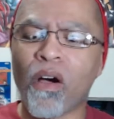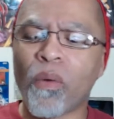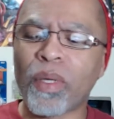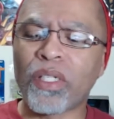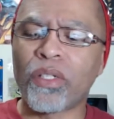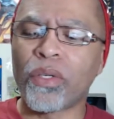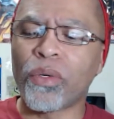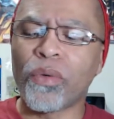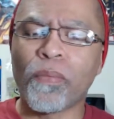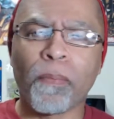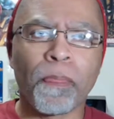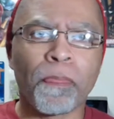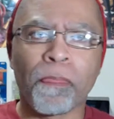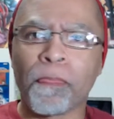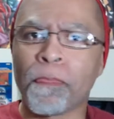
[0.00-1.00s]
I always do.
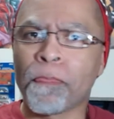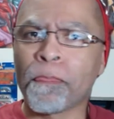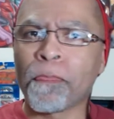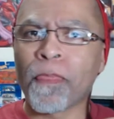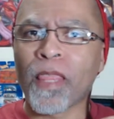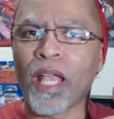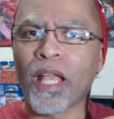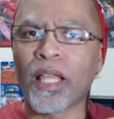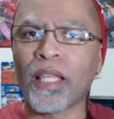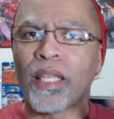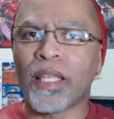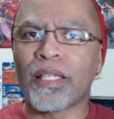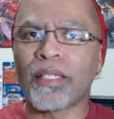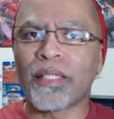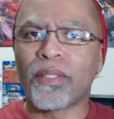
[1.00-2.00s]

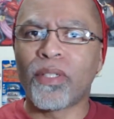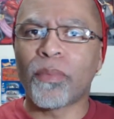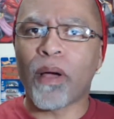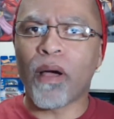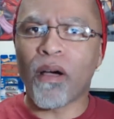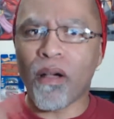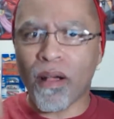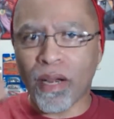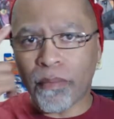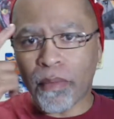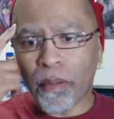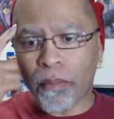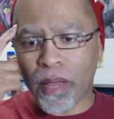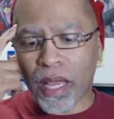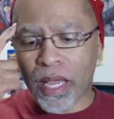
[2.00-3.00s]
Listen to my heart and
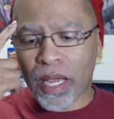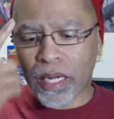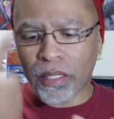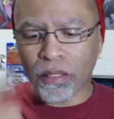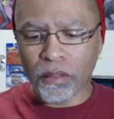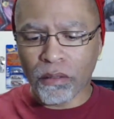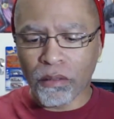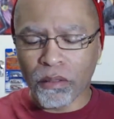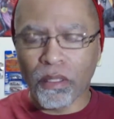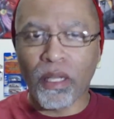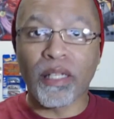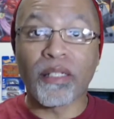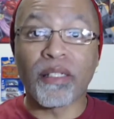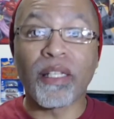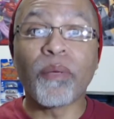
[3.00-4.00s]
my mind
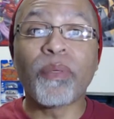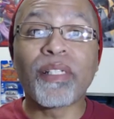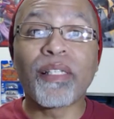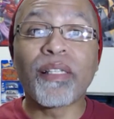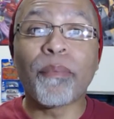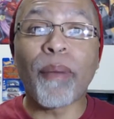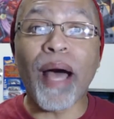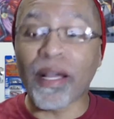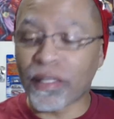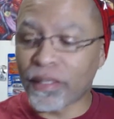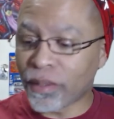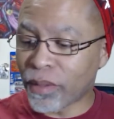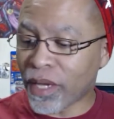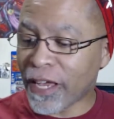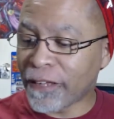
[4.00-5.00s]
and see what's in the
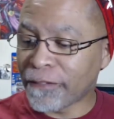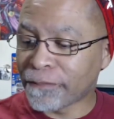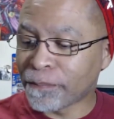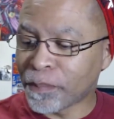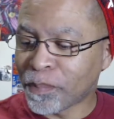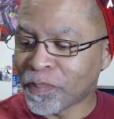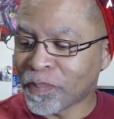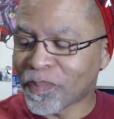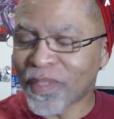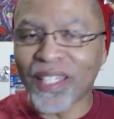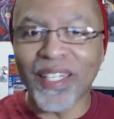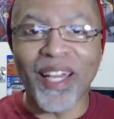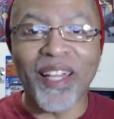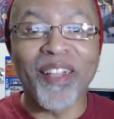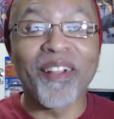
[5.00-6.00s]
box, okay?
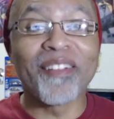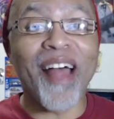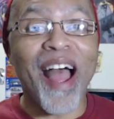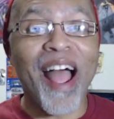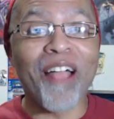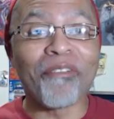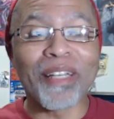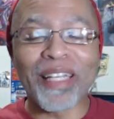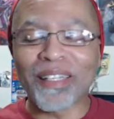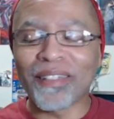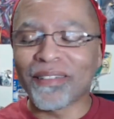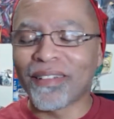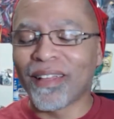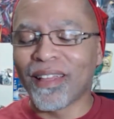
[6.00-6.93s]
Now here's irony.